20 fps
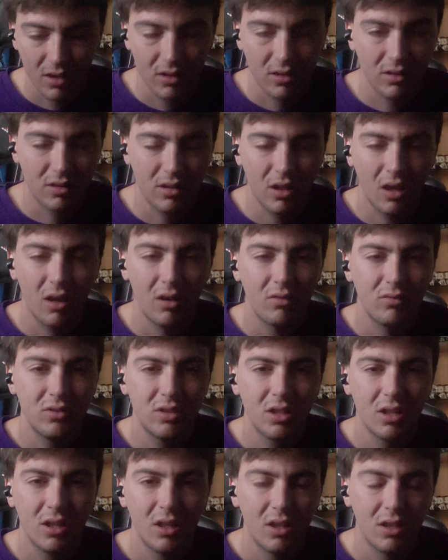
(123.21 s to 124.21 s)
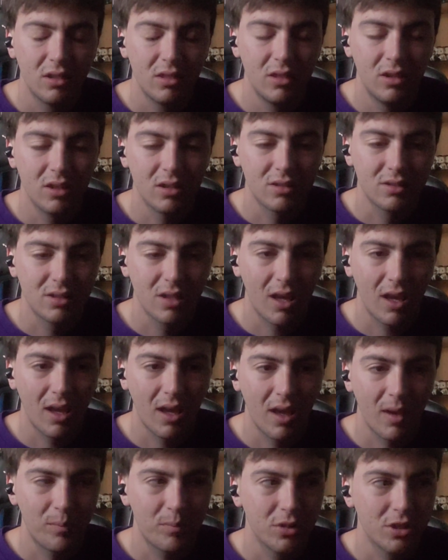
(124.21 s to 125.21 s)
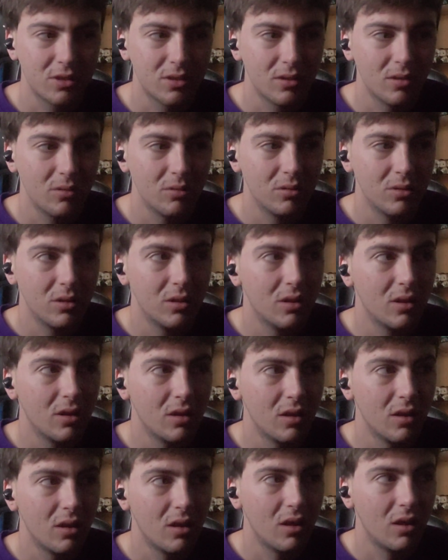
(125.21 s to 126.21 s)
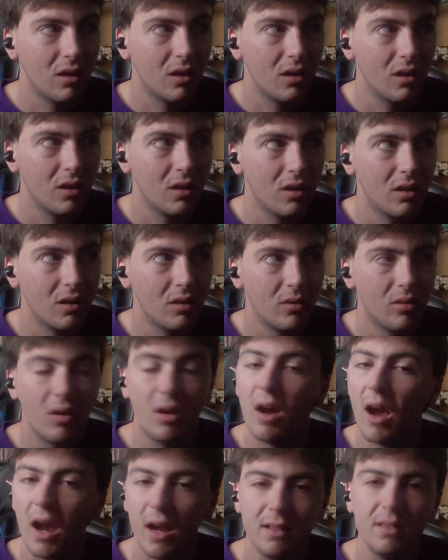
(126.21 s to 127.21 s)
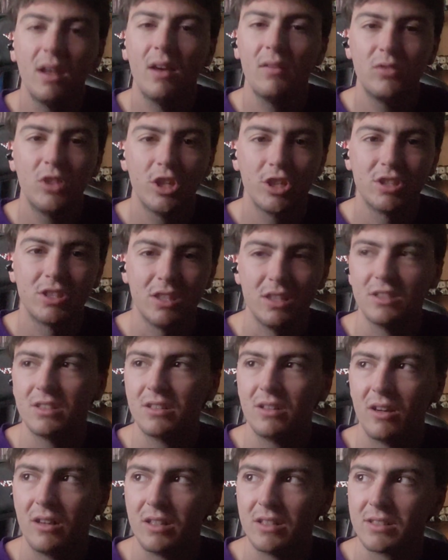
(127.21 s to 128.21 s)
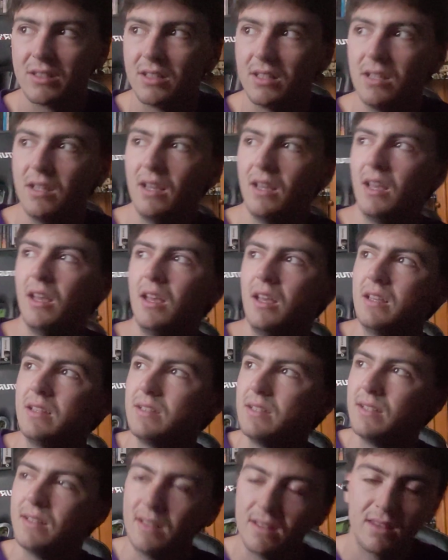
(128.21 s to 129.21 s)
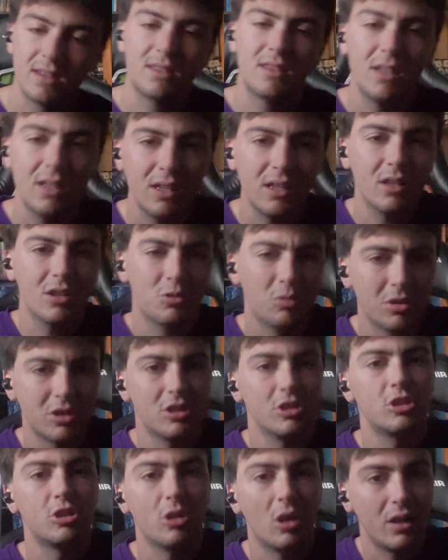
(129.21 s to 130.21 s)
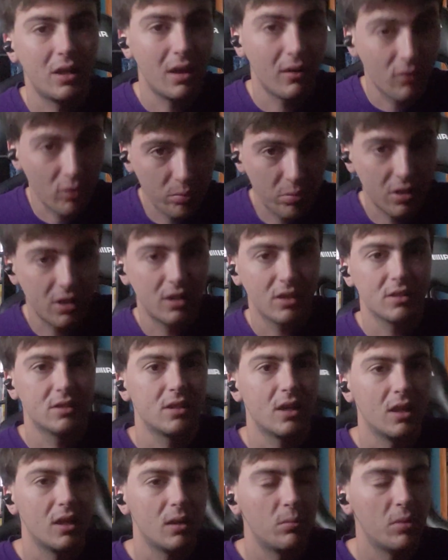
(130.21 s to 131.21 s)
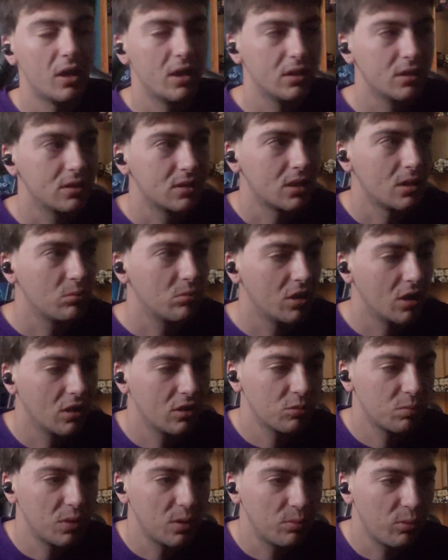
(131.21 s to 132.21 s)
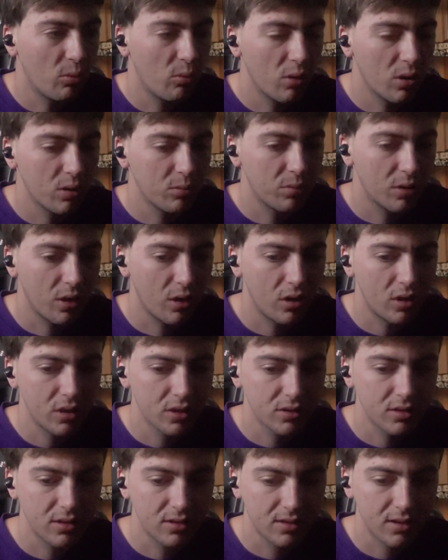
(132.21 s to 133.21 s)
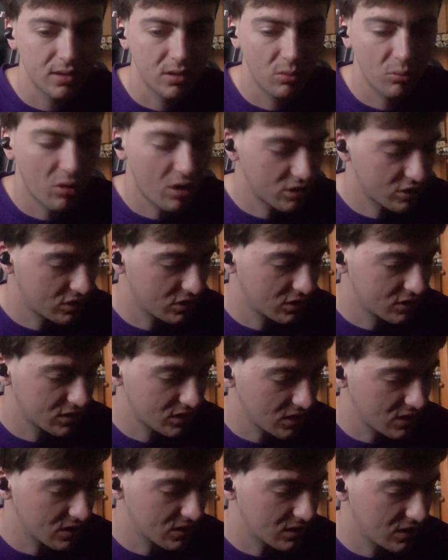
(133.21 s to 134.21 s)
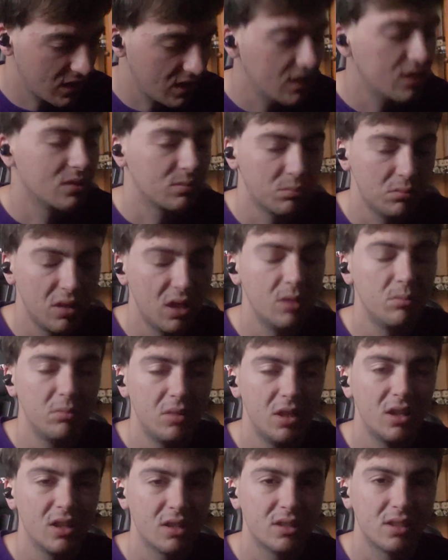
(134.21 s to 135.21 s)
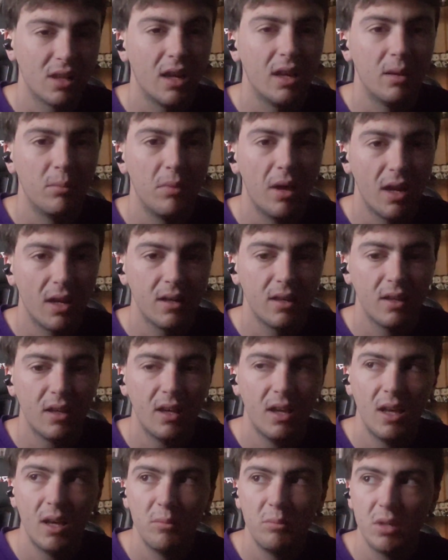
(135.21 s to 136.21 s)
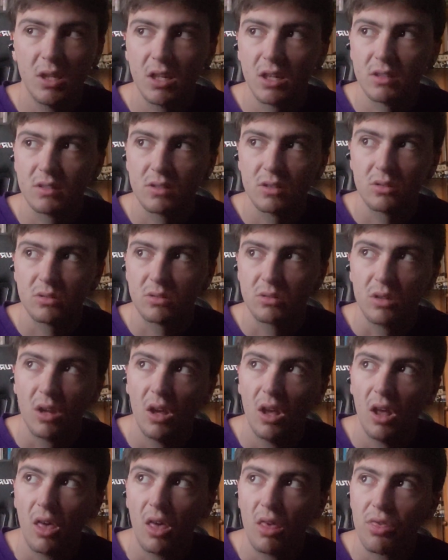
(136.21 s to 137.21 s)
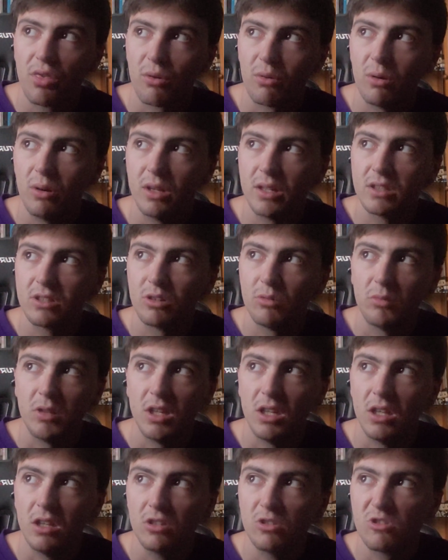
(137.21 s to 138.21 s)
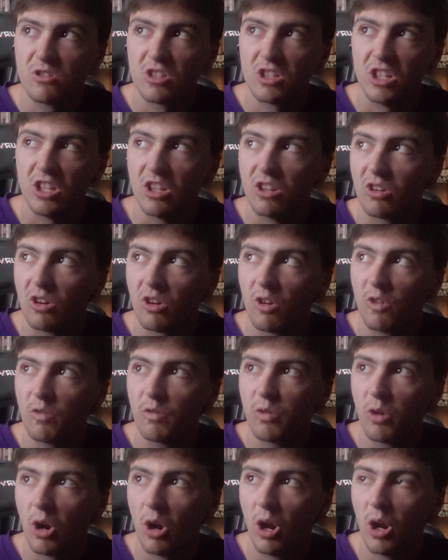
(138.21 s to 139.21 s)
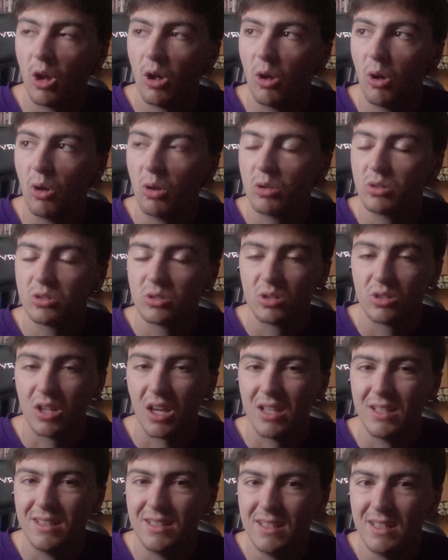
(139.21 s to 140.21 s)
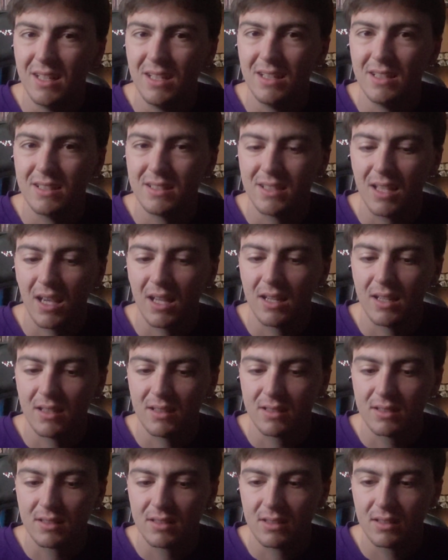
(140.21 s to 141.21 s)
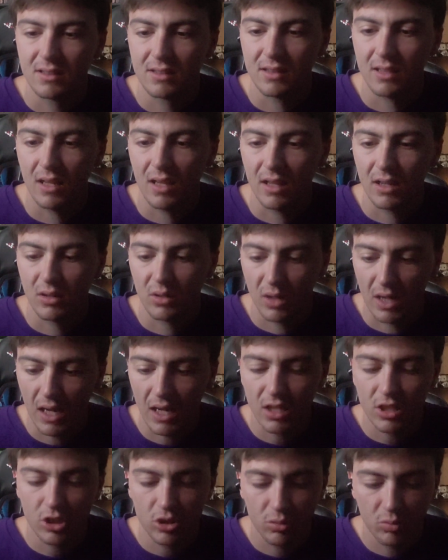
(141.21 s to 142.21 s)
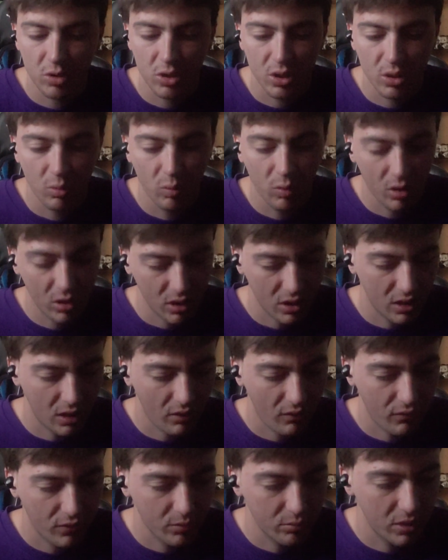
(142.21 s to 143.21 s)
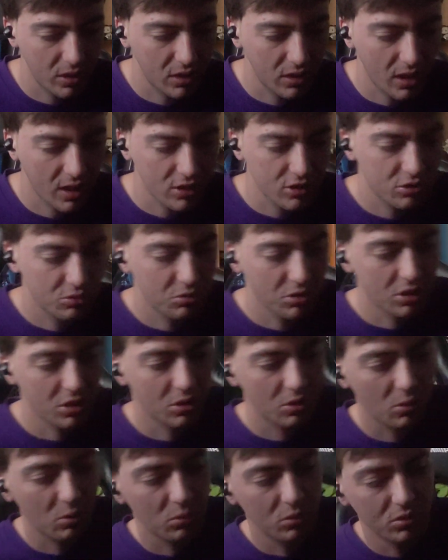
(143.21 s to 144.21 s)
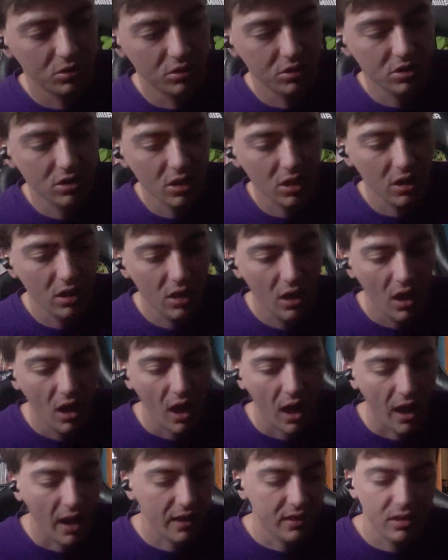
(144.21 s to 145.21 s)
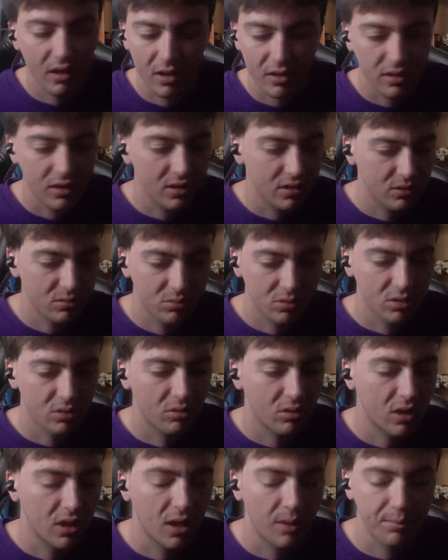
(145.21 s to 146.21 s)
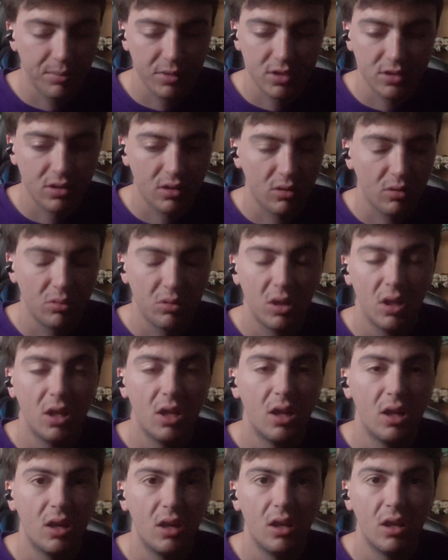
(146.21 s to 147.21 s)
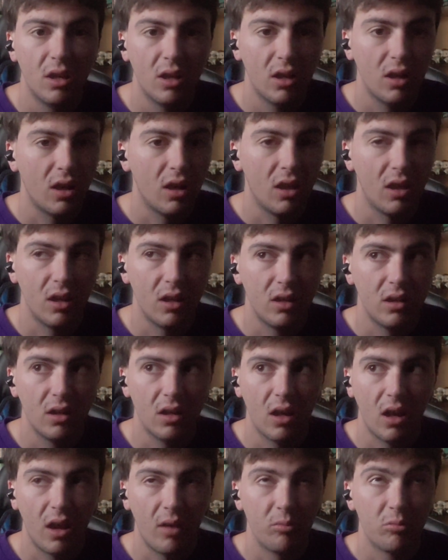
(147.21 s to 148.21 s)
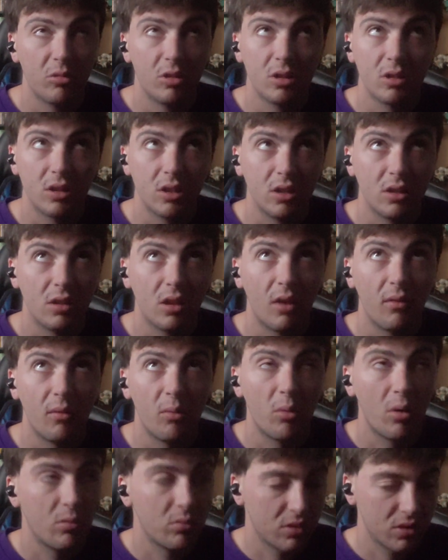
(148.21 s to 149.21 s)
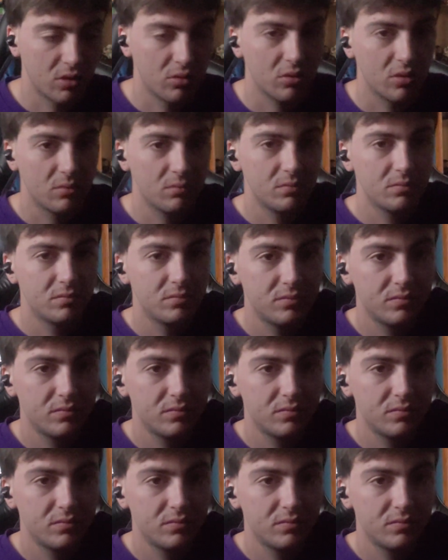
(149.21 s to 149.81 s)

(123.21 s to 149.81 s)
Loved this episode. I love this season, honestly. See, the thing is with the show, I'd never been excited about it the same way other people were, but honestly, sitting and watching the season, it has made me excited about it because they're throwing so many interesting curveballs and ideas at us that are actually really working out for me and actually really cool to see. I thought this was a great episode, and I'm really loving what we're doing.